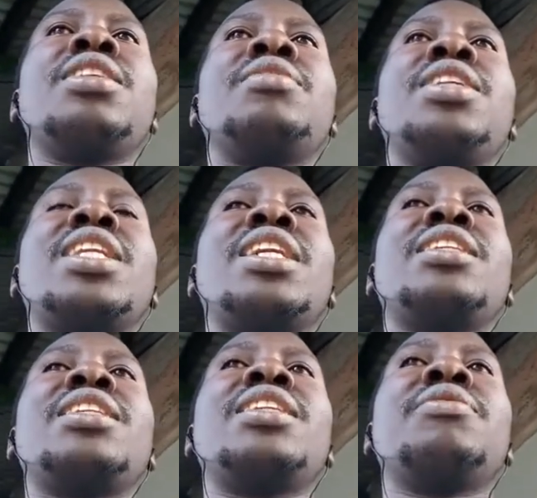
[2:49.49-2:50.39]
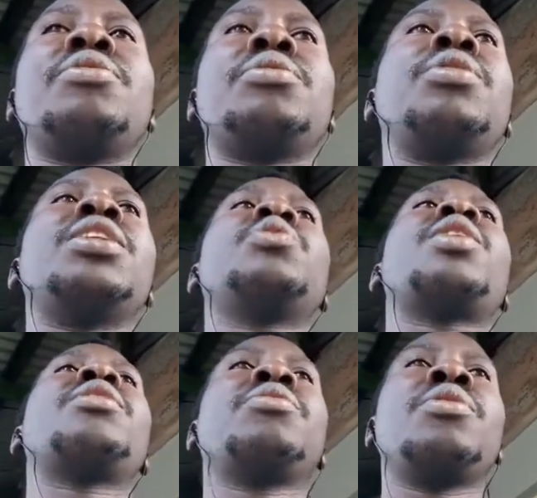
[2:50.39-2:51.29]
given that football is
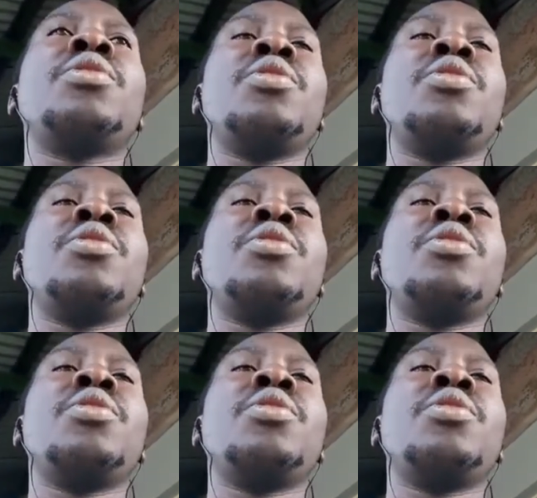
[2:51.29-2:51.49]
one of